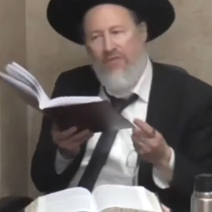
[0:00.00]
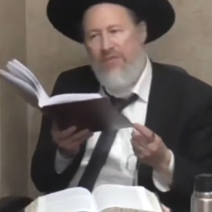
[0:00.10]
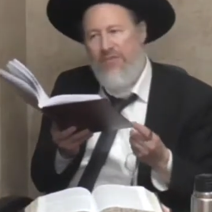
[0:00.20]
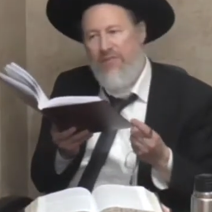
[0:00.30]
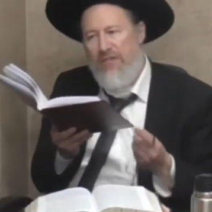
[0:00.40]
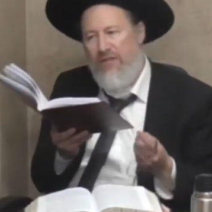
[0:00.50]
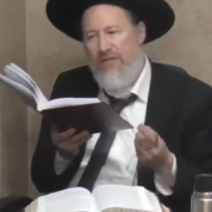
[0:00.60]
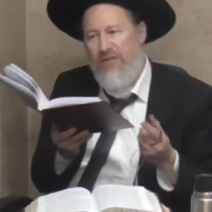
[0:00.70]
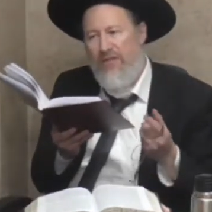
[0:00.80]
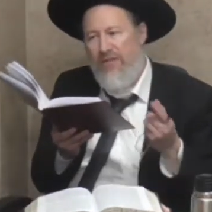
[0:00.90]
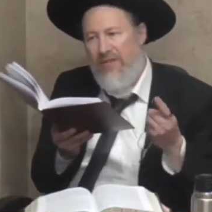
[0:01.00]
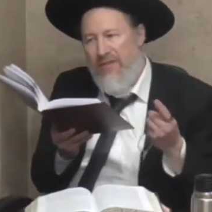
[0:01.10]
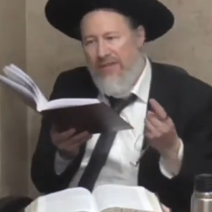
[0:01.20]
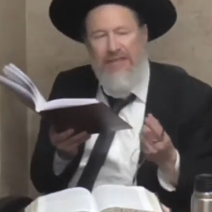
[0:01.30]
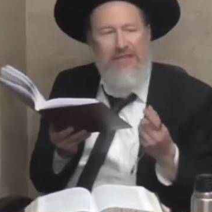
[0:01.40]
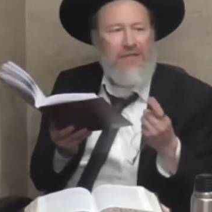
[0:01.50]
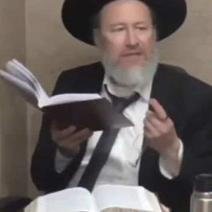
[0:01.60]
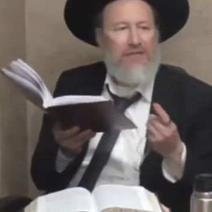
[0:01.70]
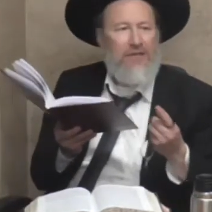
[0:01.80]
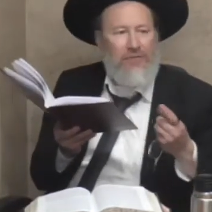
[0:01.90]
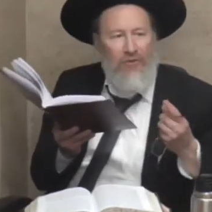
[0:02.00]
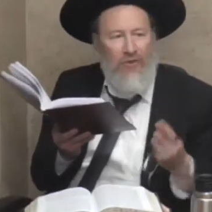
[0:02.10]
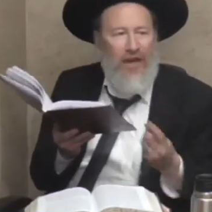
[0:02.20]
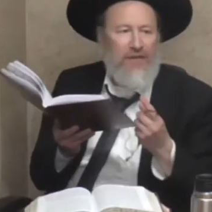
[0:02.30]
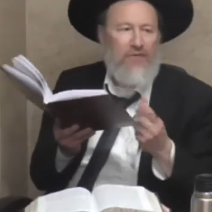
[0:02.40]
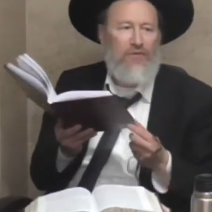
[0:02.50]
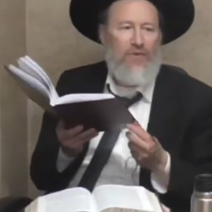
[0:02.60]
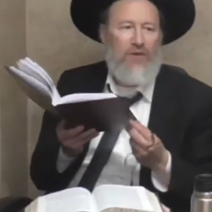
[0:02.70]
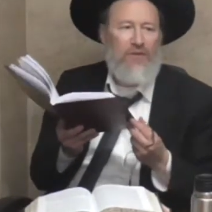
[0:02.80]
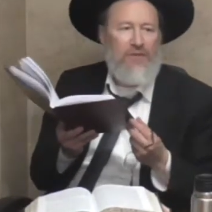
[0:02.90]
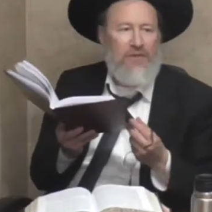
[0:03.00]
of his material needs provided for,